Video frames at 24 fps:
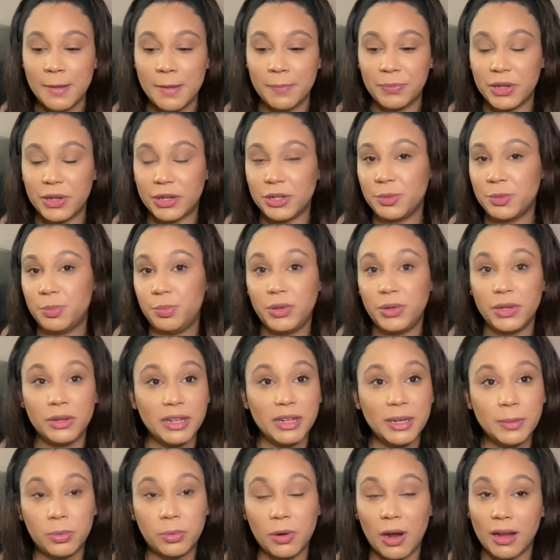there's
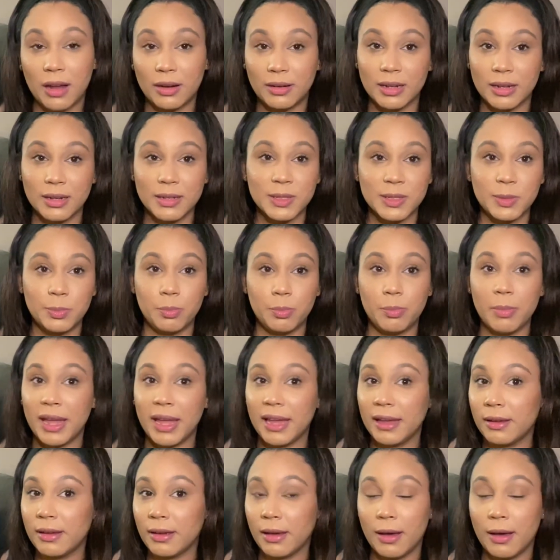beauty products,
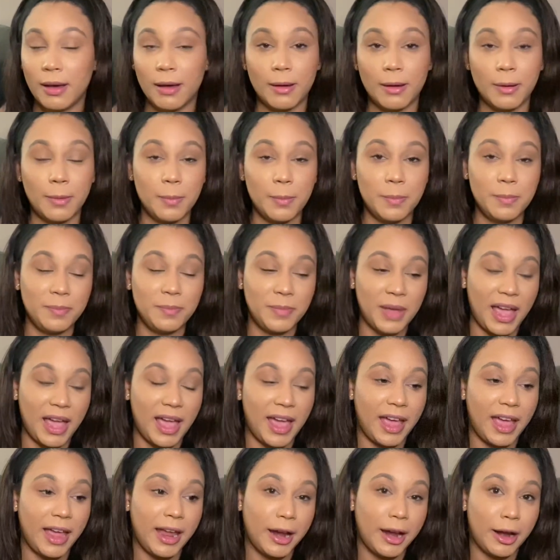makeup,
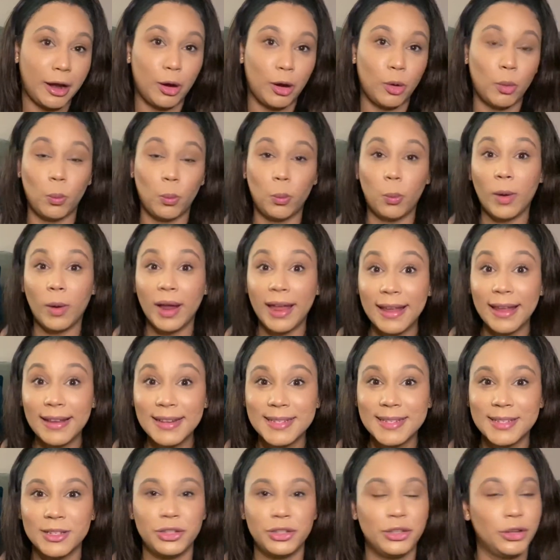hair,
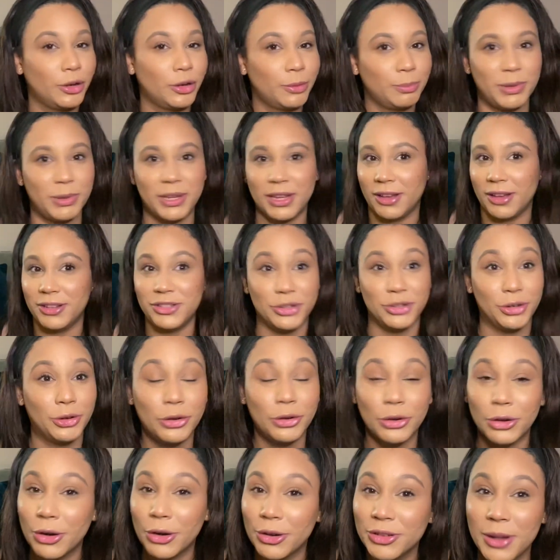wigs, because your
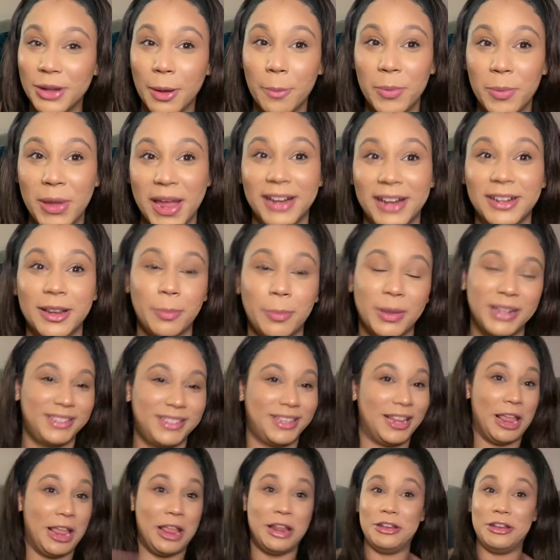girl done picked up a
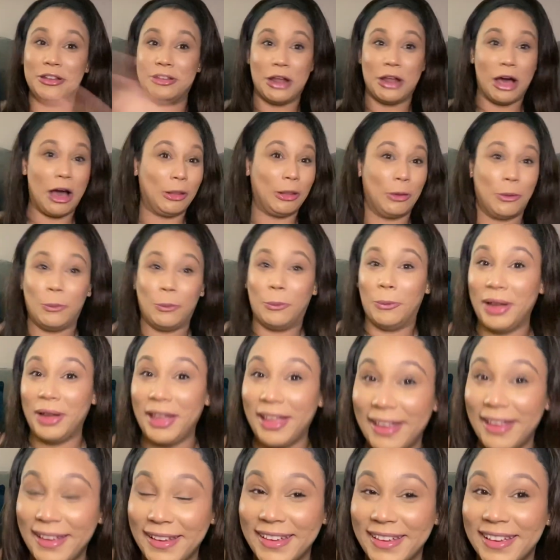$10
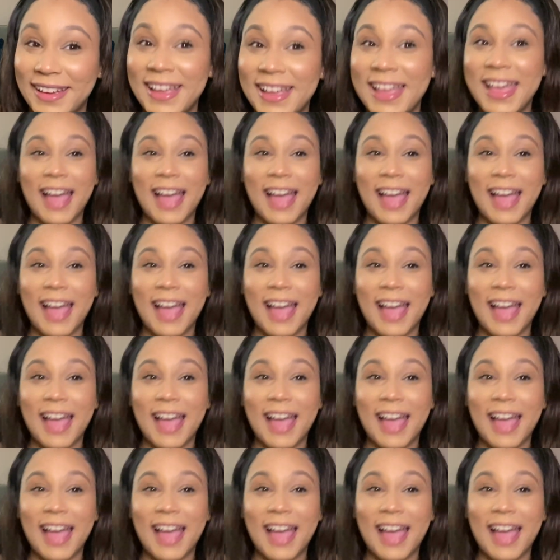wig.